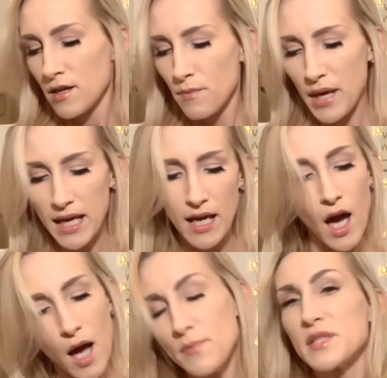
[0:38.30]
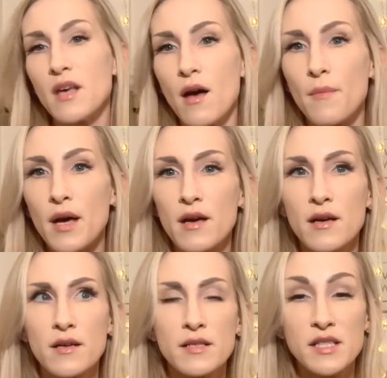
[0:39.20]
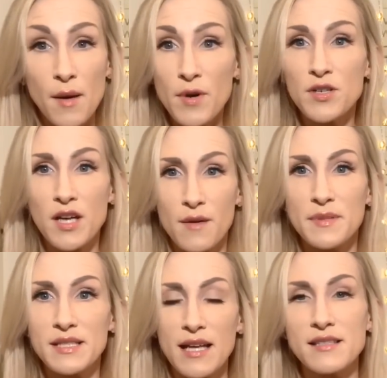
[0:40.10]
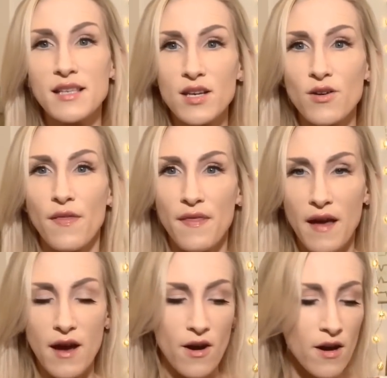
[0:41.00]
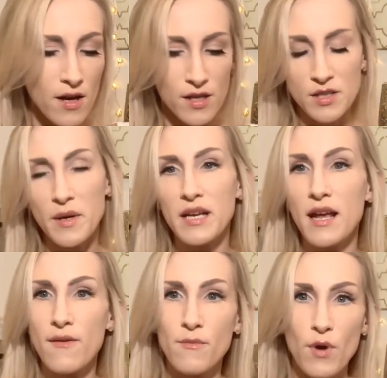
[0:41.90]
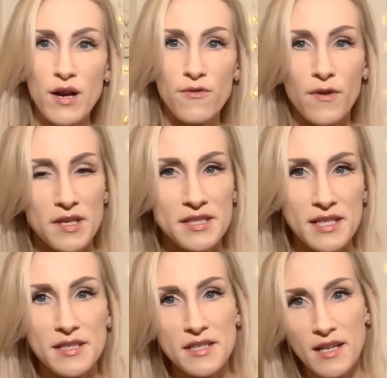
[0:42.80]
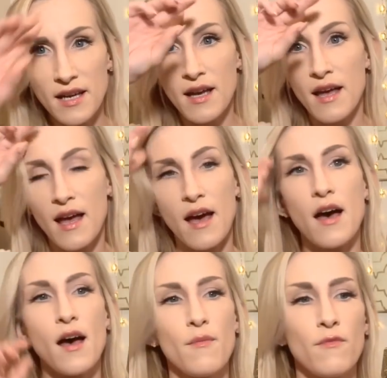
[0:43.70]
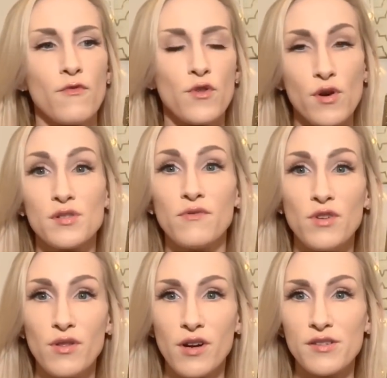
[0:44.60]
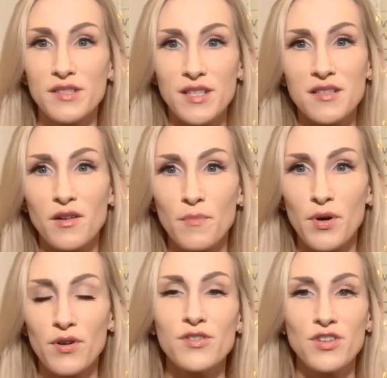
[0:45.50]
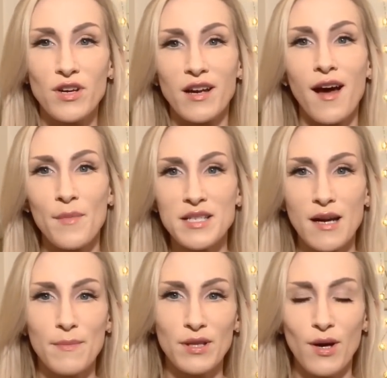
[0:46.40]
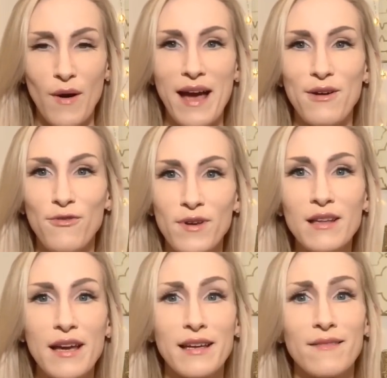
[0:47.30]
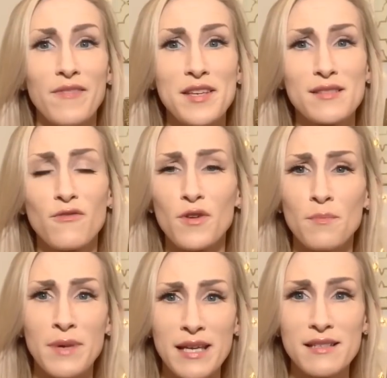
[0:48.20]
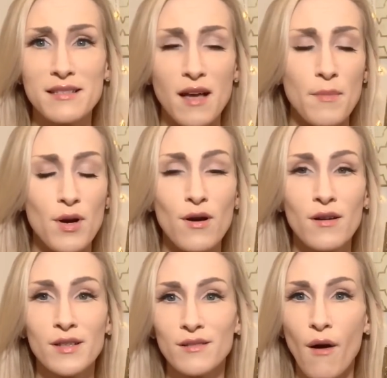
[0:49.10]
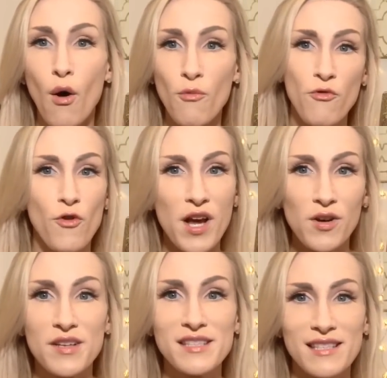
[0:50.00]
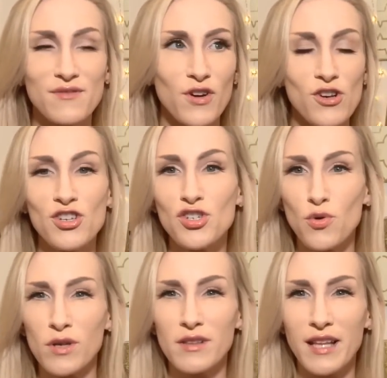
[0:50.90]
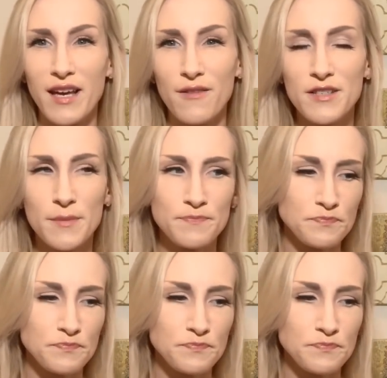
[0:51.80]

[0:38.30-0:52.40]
picking up some summer type scents here and there so I can have them ready for the season. Um, for those of you that are seasonal burners, you can comment down below. I feel like, at least for me, summer home fragrance is very short lived